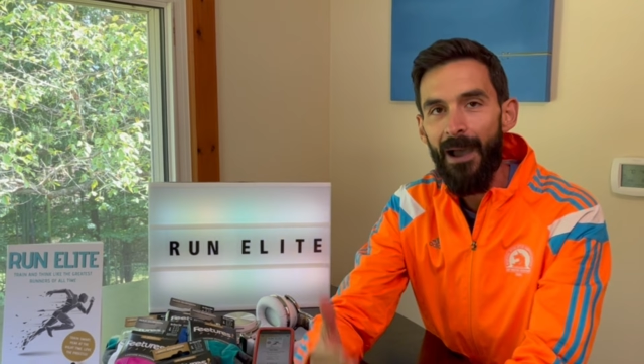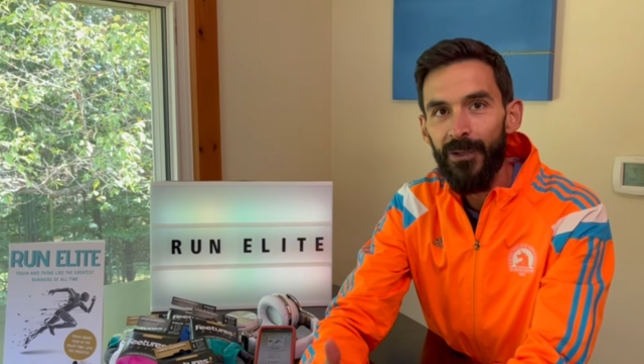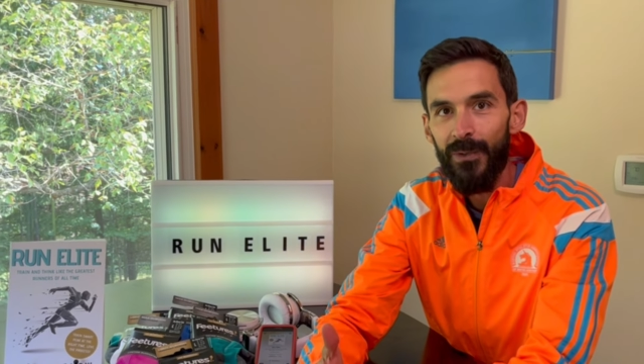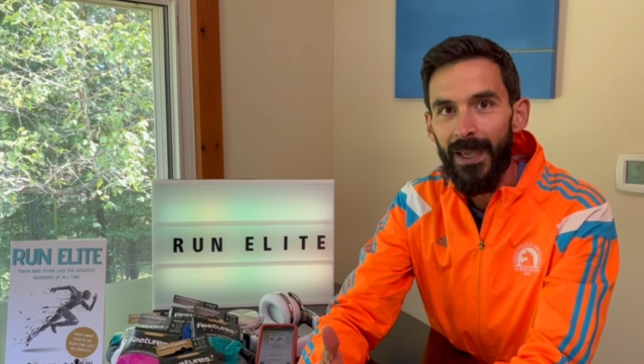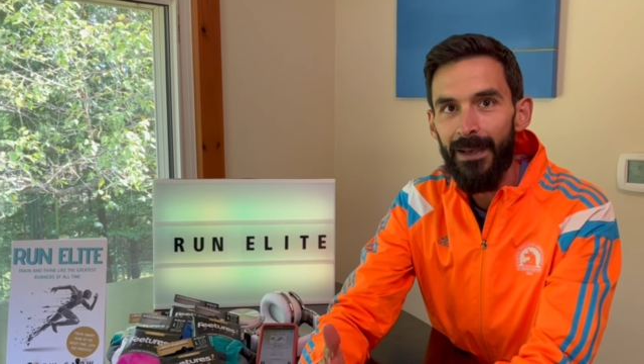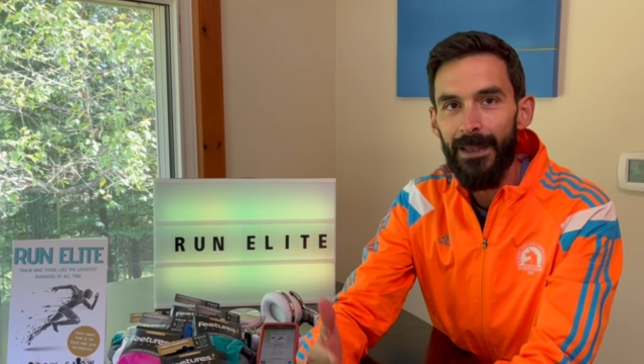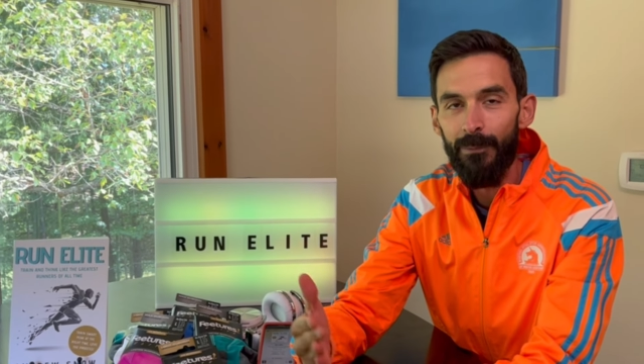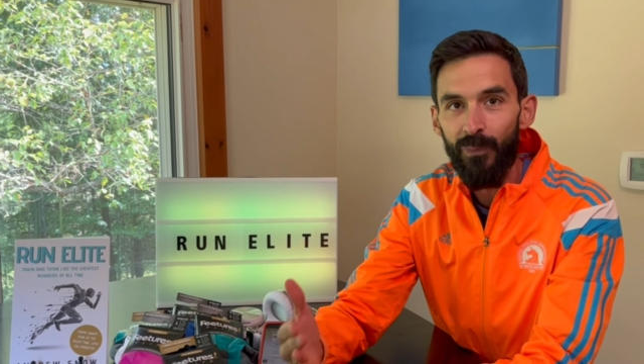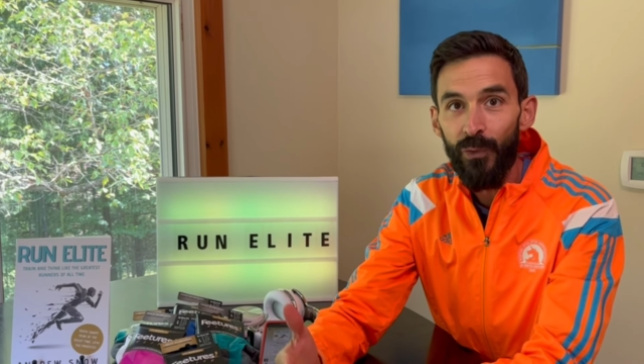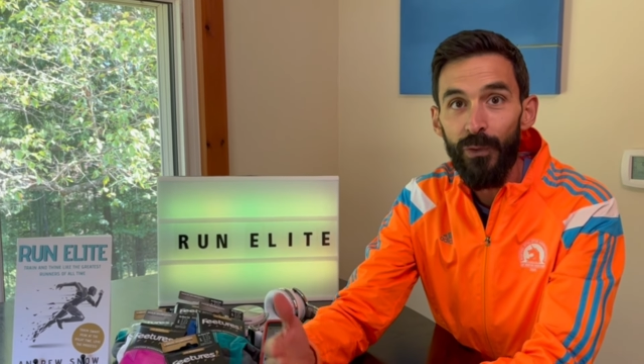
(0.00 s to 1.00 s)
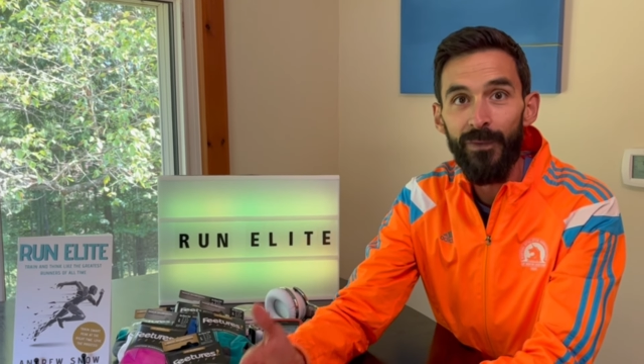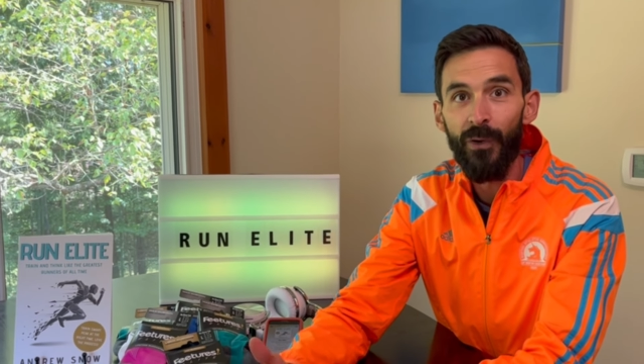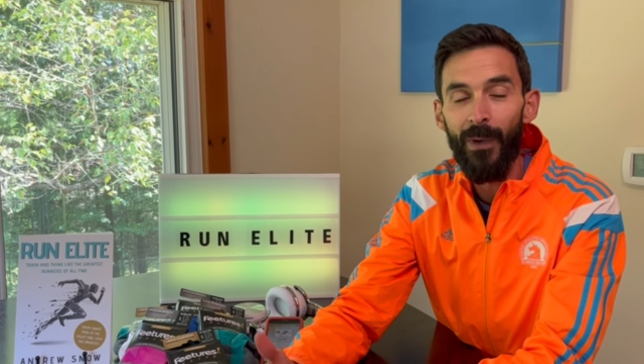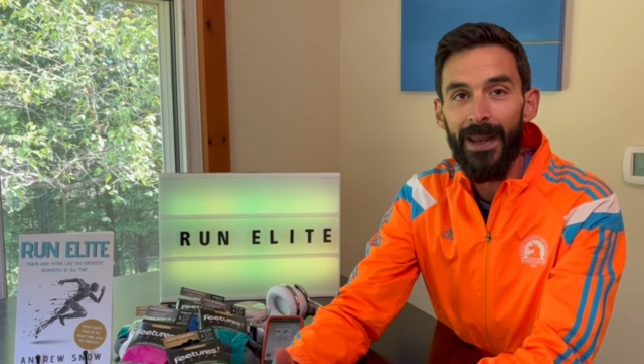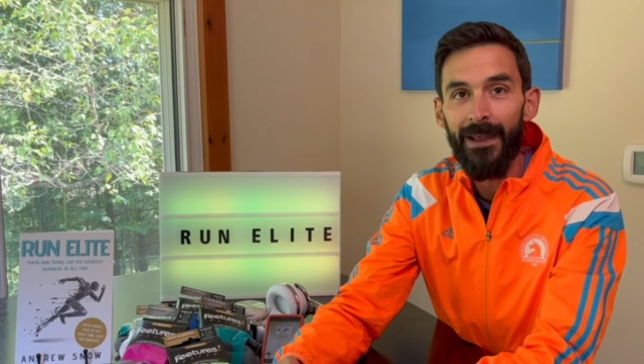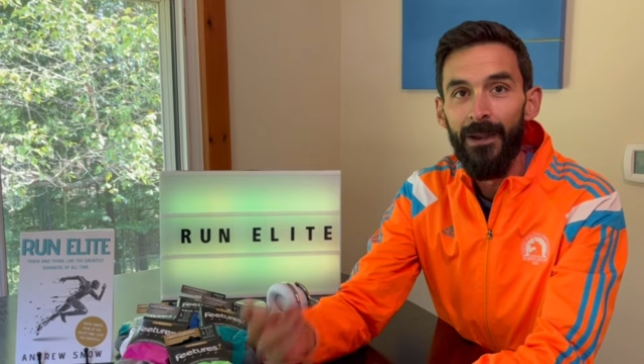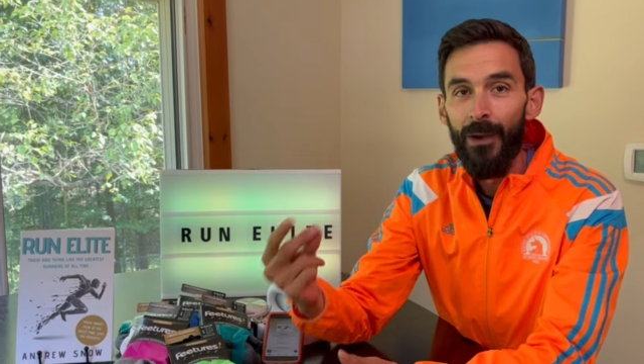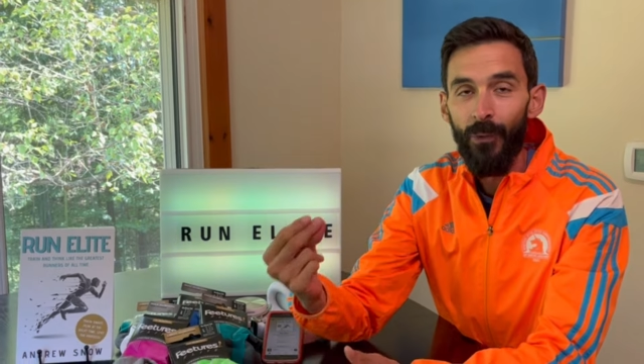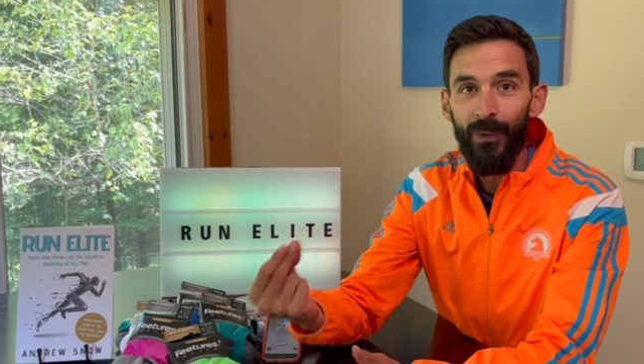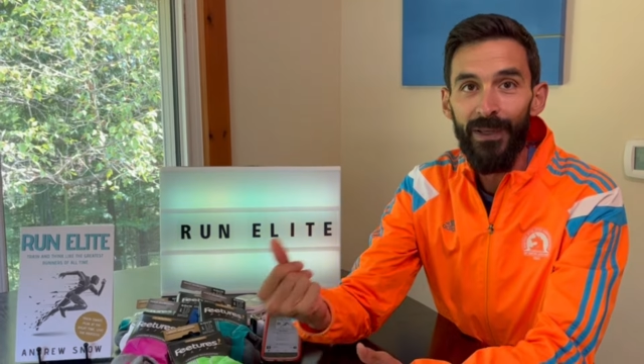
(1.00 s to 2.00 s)
you can improve your running
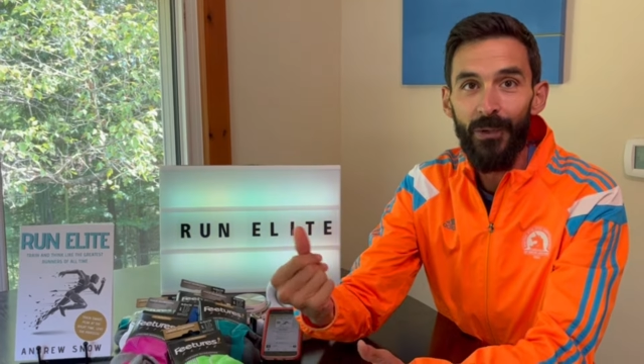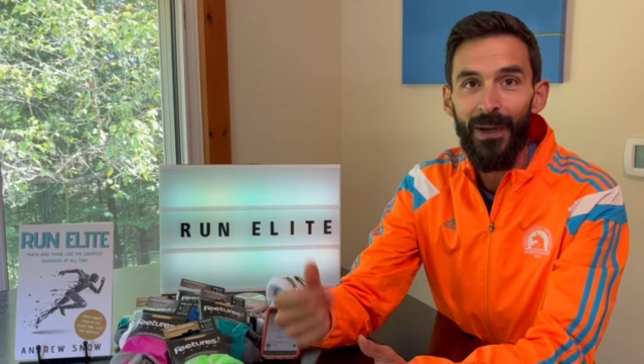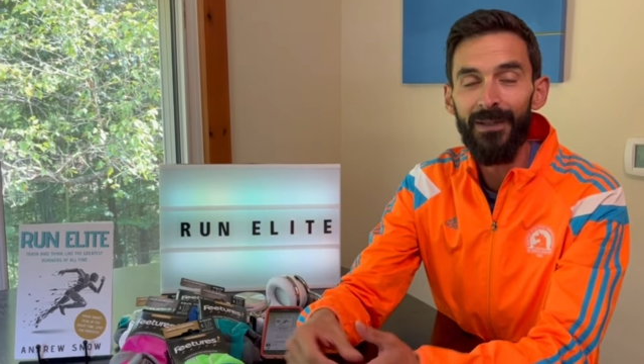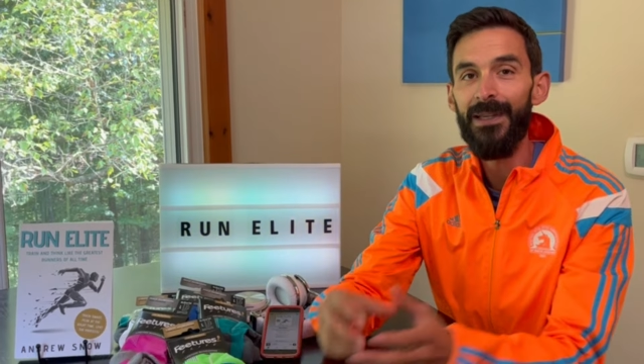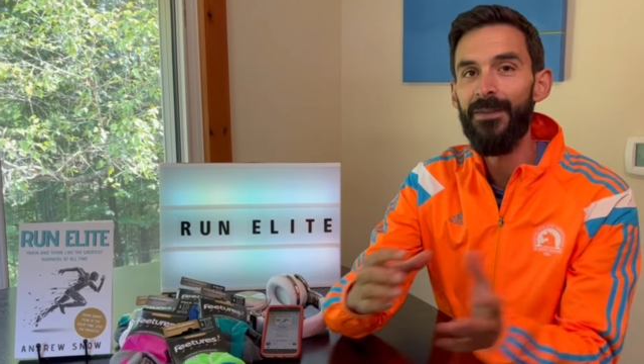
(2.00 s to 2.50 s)
really quickly,